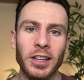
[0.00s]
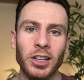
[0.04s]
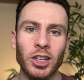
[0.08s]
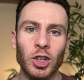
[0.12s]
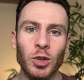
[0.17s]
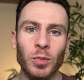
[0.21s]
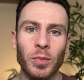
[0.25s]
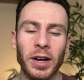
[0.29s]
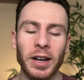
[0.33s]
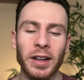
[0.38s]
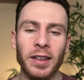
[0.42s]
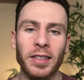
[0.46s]
than
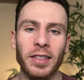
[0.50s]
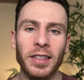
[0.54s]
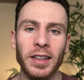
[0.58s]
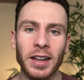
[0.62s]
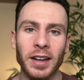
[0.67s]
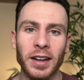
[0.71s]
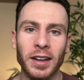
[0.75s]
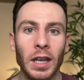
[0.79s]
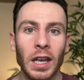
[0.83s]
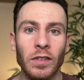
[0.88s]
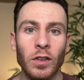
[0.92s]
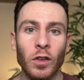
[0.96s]
you might
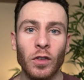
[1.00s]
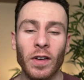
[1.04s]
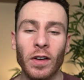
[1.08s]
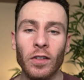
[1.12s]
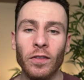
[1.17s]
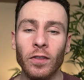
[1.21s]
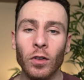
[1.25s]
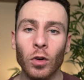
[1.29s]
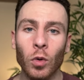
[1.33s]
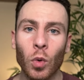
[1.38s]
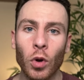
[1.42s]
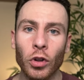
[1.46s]
think. If you've
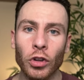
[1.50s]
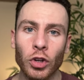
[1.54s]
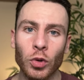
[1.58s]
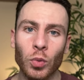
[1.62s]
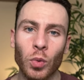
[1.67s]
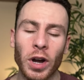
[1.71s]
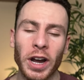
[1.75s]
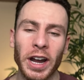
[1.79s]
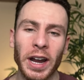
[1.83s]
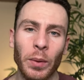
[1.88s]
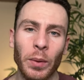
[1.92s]
ever wondered why